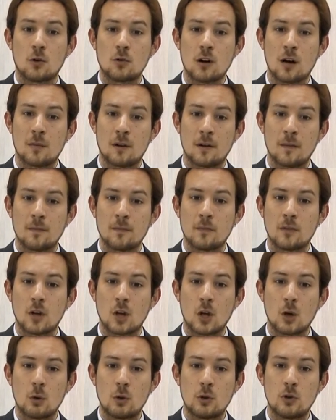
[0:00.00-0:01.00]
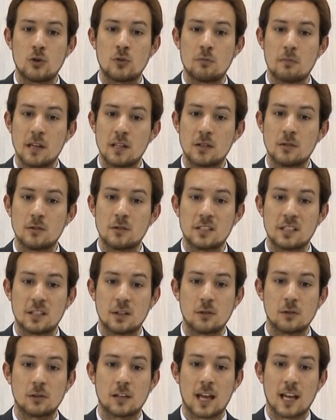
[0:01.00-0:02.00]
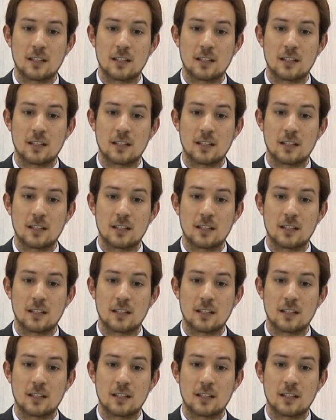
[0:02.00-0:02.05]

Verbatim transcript: or rubber, we use metal seal